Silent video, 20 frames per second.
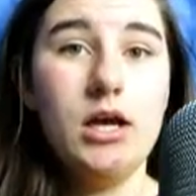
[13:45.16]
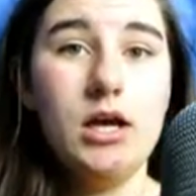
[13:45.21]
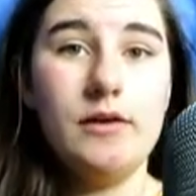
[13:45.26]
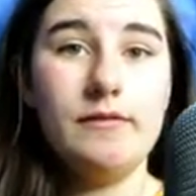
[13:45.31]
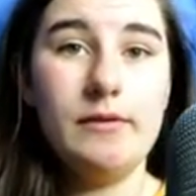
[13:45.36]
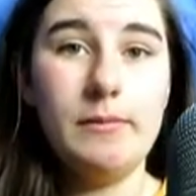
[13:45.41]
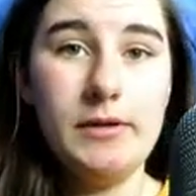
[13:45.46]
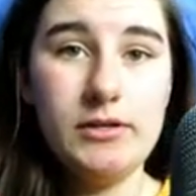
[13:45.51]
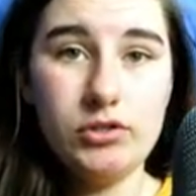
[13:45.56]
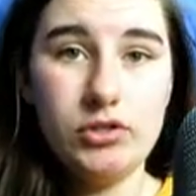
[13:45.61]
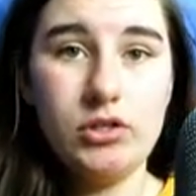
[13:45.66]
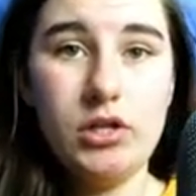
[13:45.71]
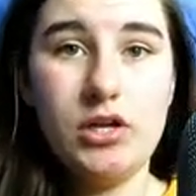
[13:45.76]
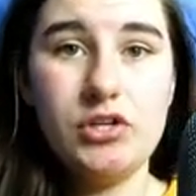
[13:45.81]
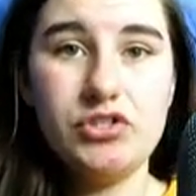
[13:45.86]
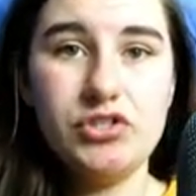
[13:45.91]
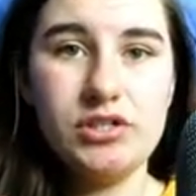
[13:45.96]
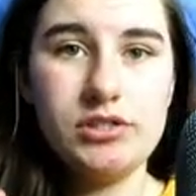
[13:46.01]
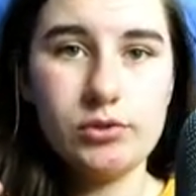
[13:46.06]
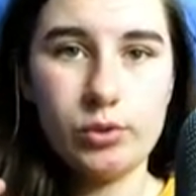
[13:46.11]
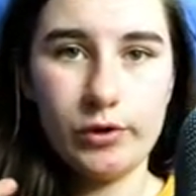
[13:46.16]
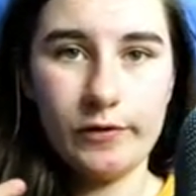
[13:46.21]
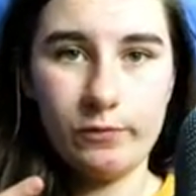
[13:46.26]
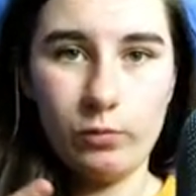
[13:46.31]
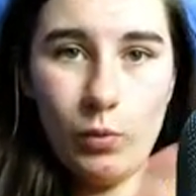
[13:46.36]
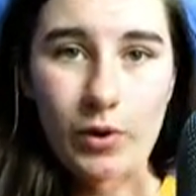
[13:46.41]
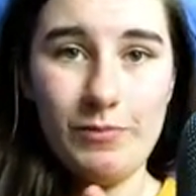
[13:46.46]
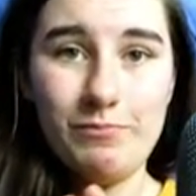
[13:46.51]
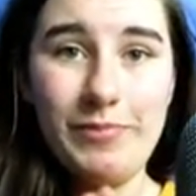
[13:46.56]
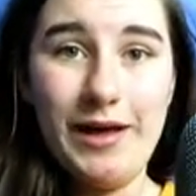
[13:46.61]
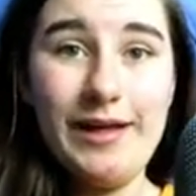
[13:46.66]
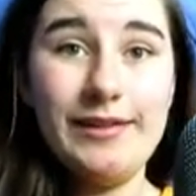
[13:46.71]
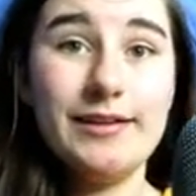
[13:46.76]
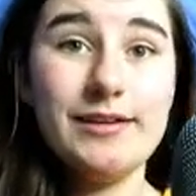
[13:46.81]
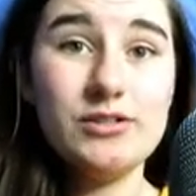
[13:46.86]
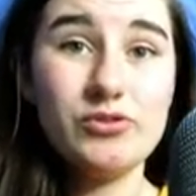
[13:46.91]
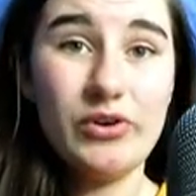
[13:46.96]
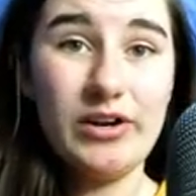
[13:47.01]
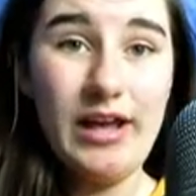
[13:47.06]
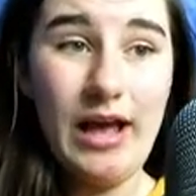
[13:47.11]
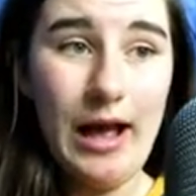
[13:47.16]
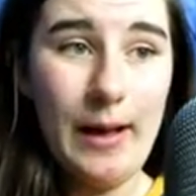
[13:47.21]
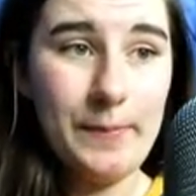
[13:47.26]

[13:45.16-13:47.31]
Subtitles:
If I'm under a lot of stress or if one bad thing's already